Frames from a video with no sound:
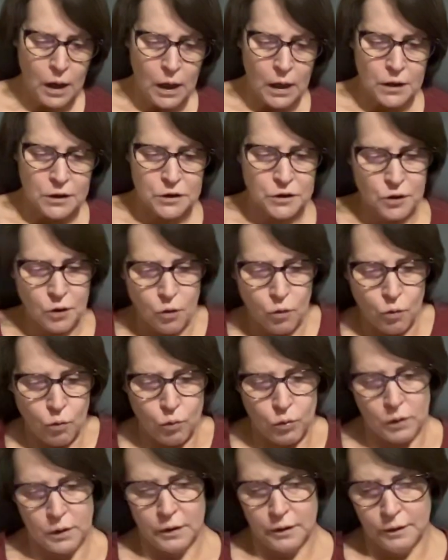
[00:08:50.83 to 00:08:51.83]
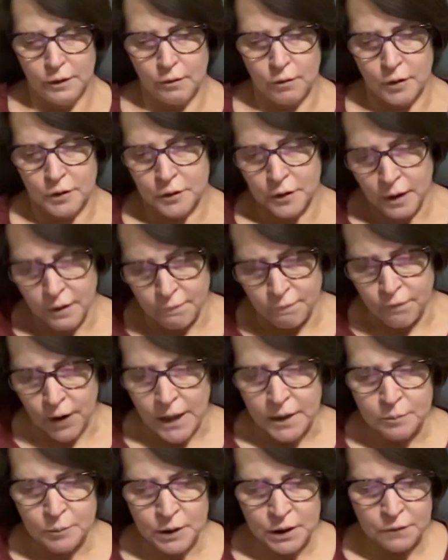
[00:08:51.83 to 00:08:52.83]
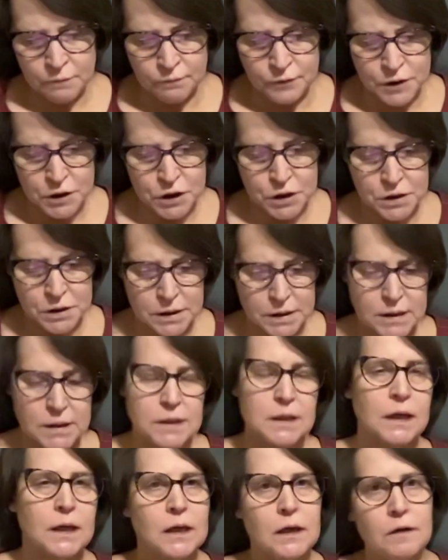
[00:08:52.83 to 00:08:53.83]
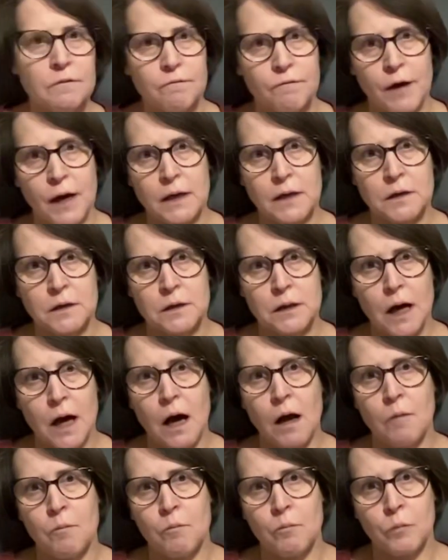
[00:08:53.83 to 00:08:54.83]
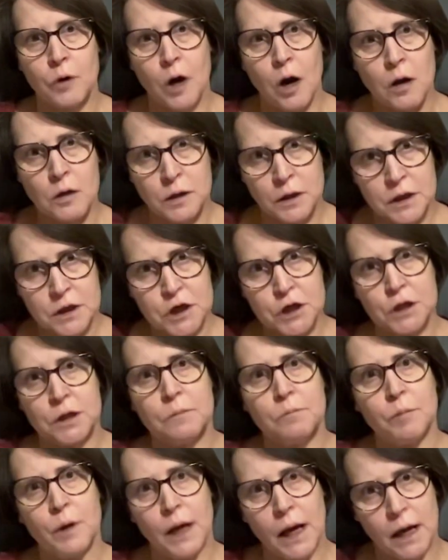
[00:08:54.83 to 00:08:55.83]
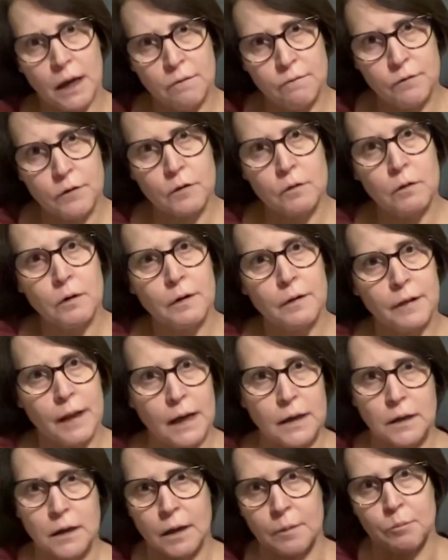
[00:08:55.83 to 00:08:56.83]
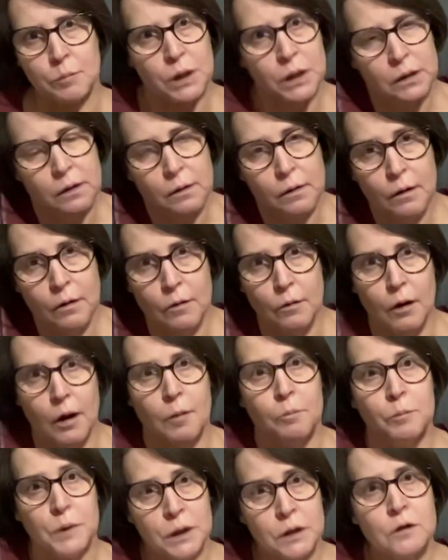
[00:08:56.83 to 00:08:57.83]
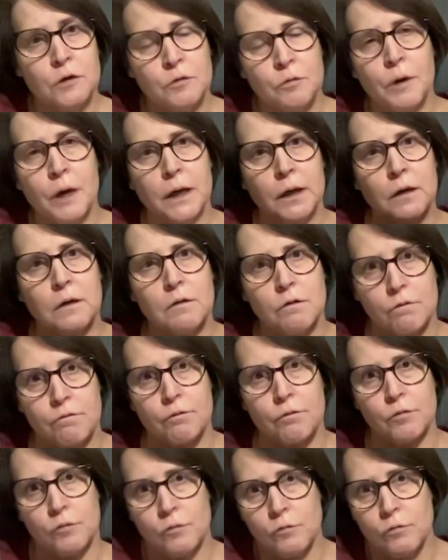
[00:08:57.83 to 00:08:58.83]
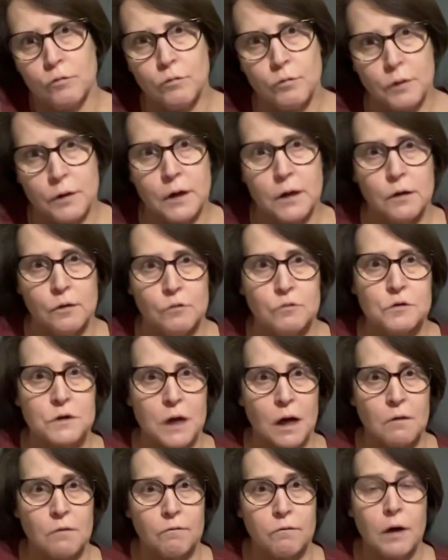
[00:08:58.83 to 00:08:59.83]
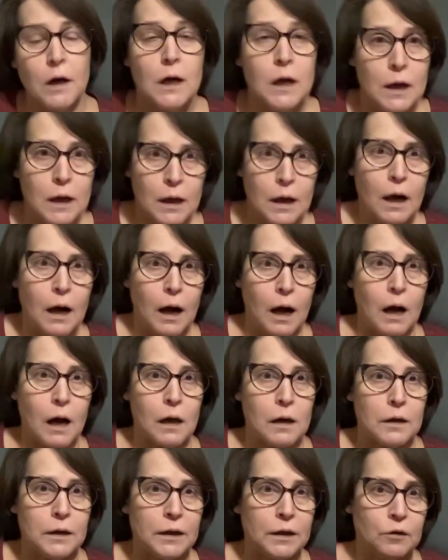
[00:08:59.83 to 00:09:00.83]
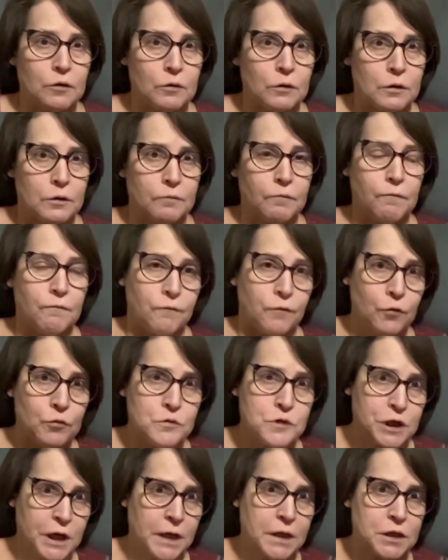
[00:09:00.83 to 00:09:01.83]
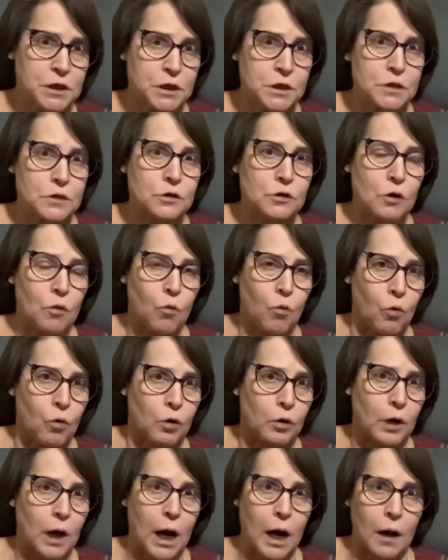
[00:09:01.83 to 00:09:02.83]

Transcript: So there are vitamin deficiencies that can affect cognition and behavior that can be ameliorated through the use of food changes or